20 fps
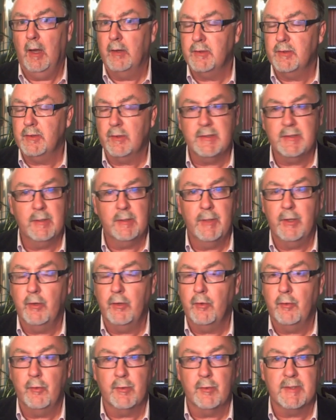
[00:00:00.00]
Just simply
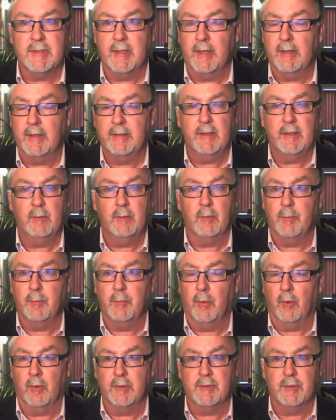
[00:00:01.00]
to do a side deal with
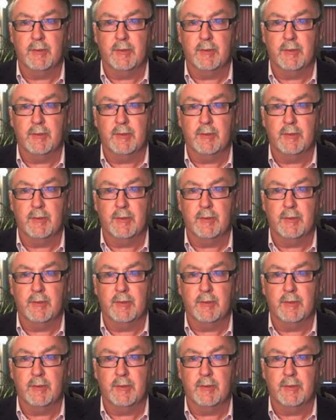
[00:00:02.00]
Boris